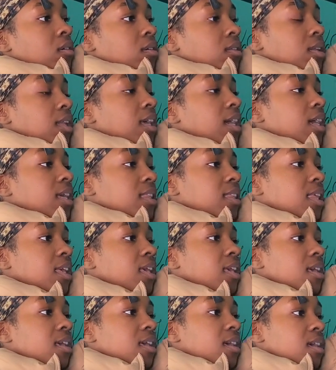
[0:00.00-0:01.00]
Look at
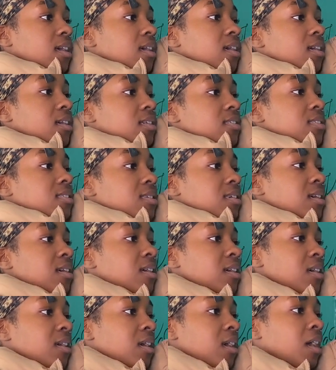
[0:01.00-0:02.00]
this.
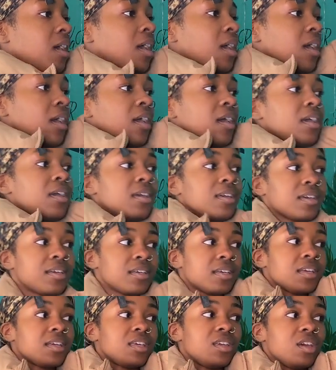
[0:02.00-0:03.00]

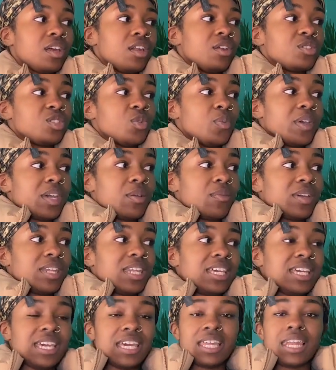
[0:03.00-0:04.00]
Yeah, no, so we can
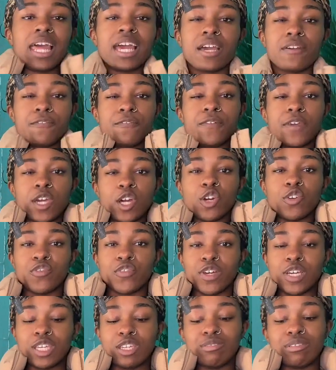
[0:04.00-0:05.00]
really get, like, a feel
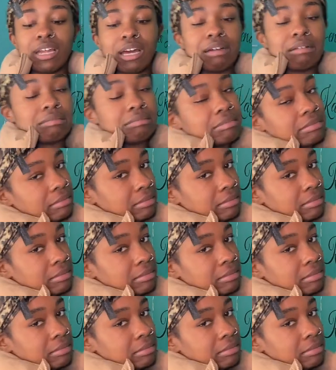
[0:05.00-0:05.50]
for, you know.